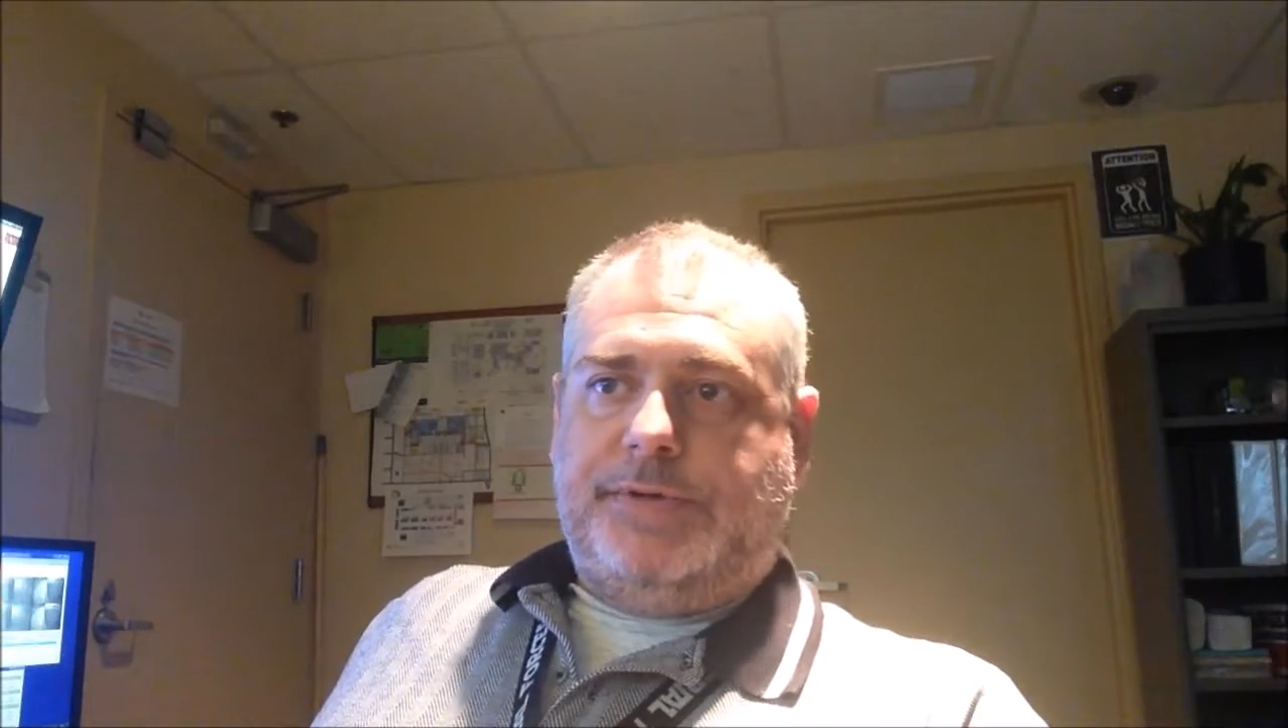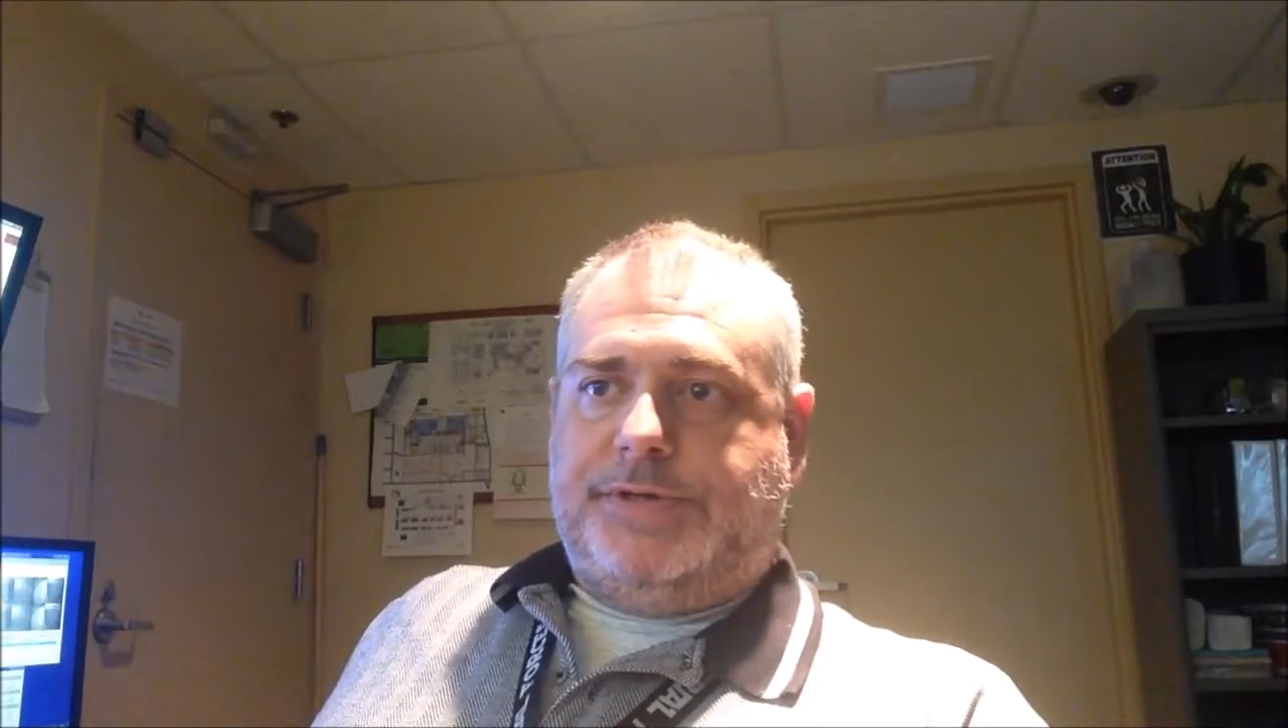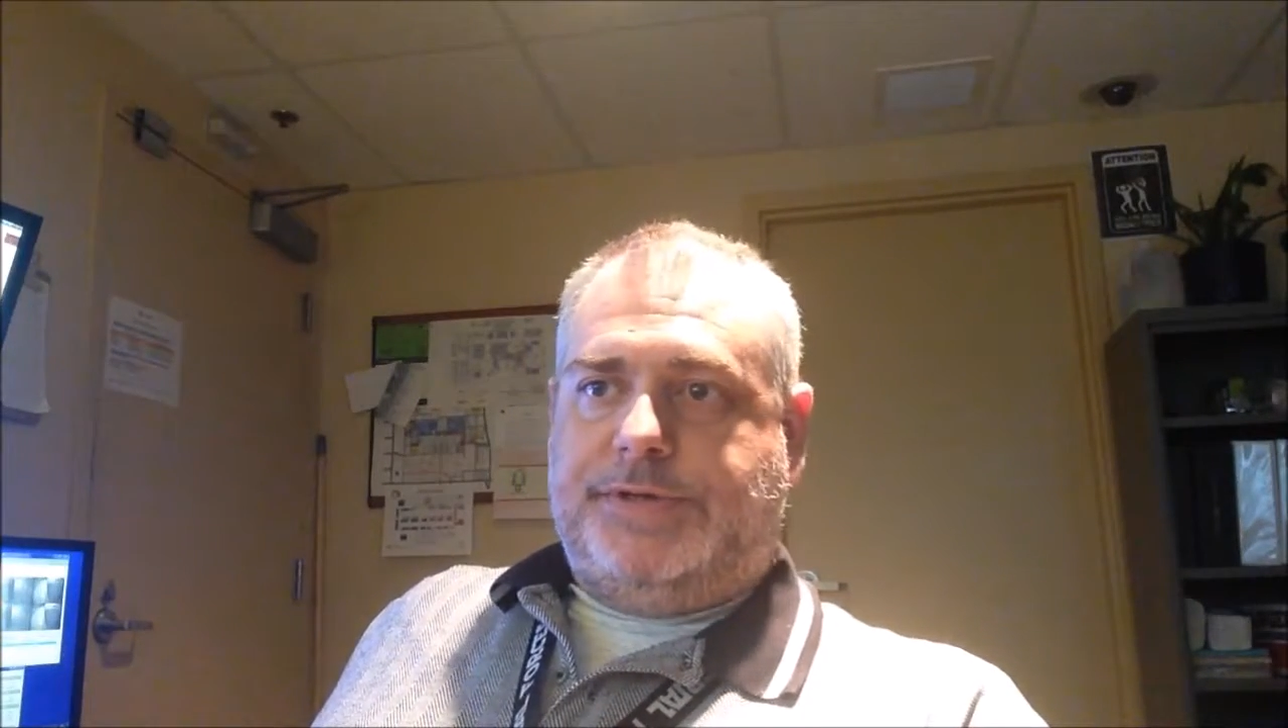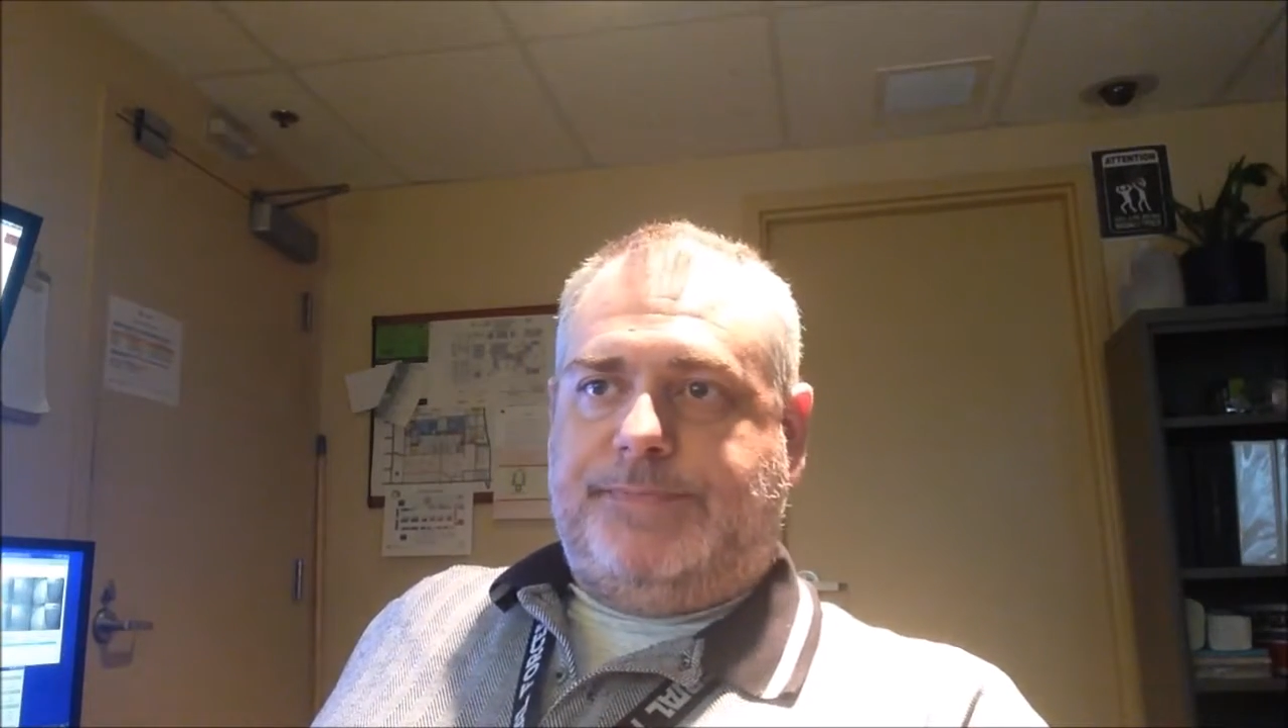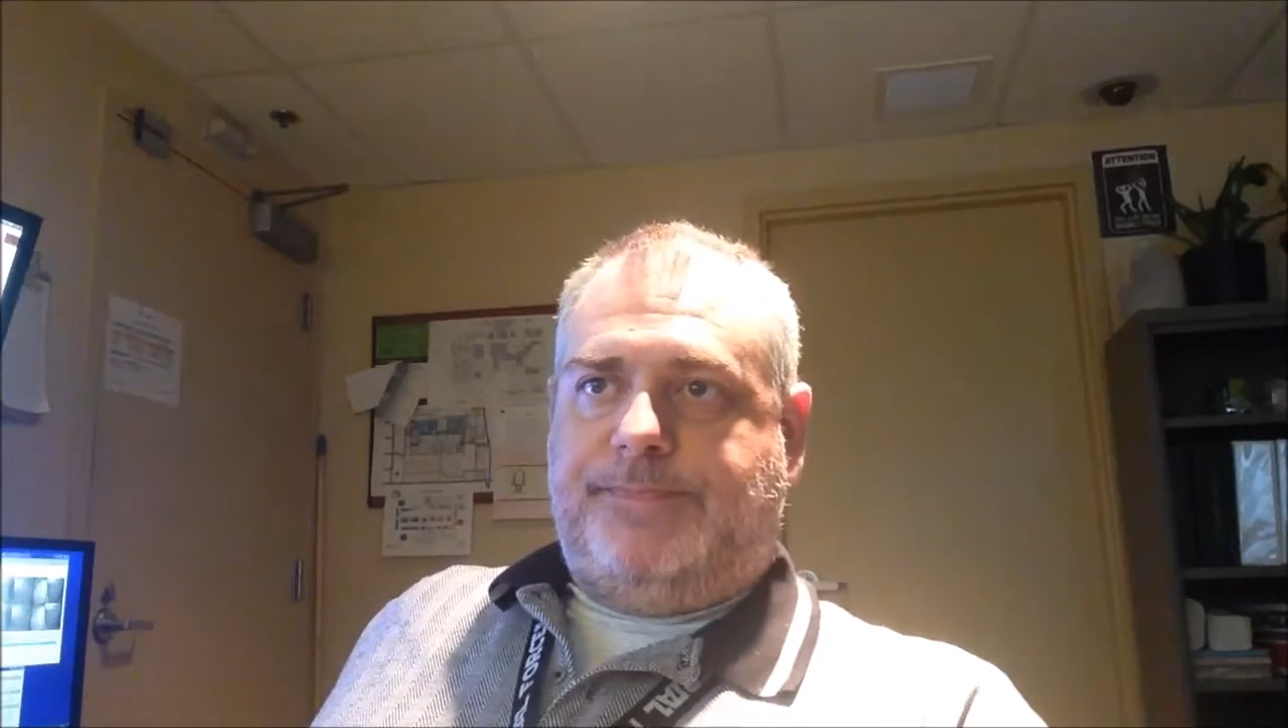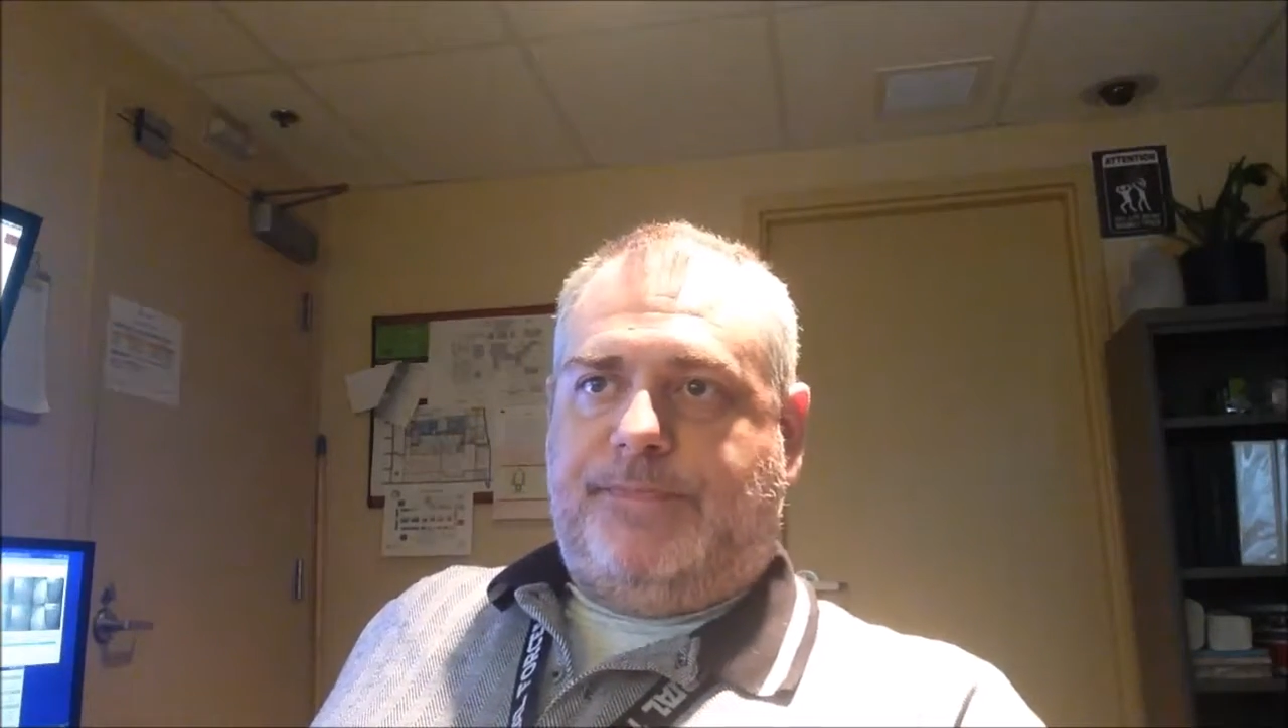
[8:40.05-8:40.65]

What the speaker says: which is